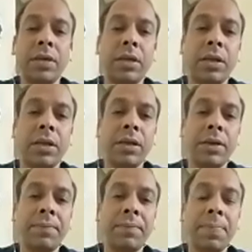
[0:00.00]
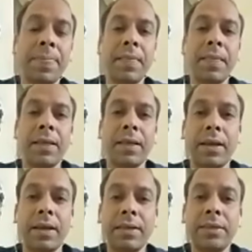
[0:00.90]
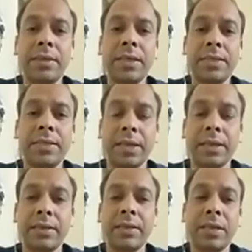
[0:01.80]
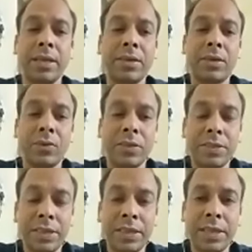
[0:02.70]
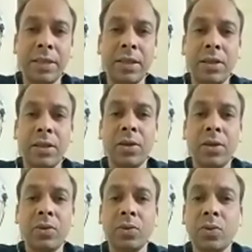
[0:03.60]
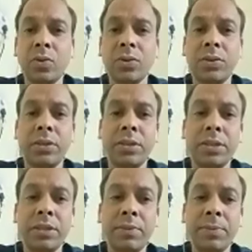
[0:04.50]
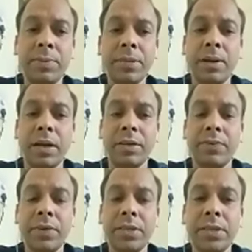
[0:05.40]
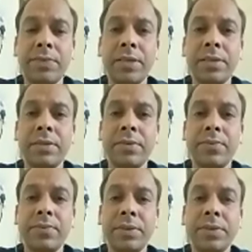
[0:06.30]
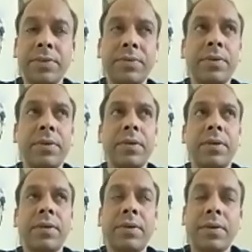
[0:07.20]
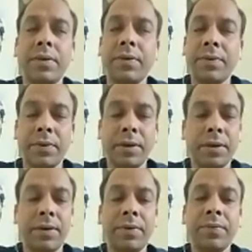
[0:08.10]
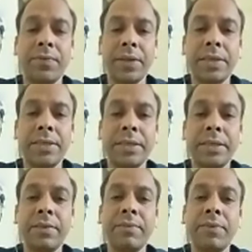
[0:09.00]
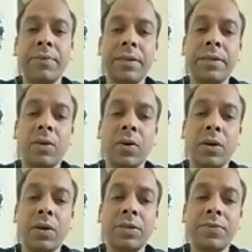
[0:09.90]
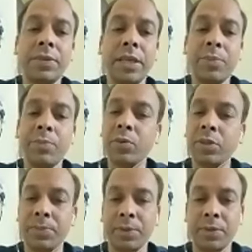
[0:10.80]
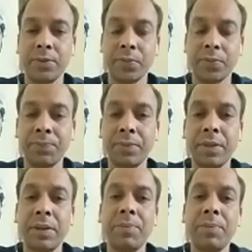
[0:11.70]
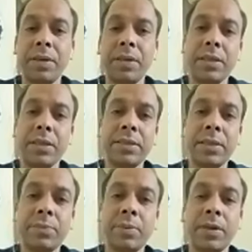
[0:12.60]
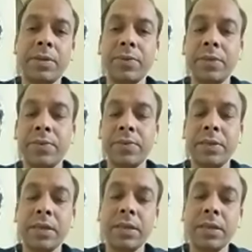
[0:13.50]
lung, and GI tract, like on the skin. So there will be some adverse events which we are treating when it occurs with immunotherapy also. But these type of adverse events are